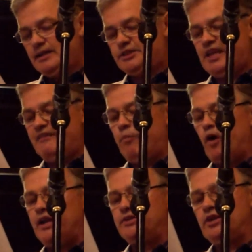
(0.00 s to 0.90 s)
Steve
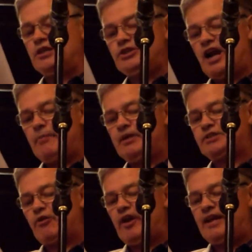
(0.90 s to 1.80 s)
Borning took a job
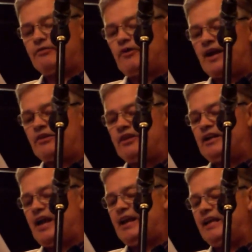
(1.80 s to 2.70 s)
as creative director at
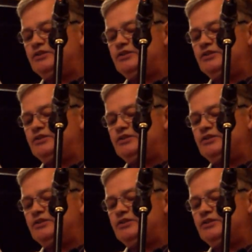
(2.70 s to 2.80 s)
an ad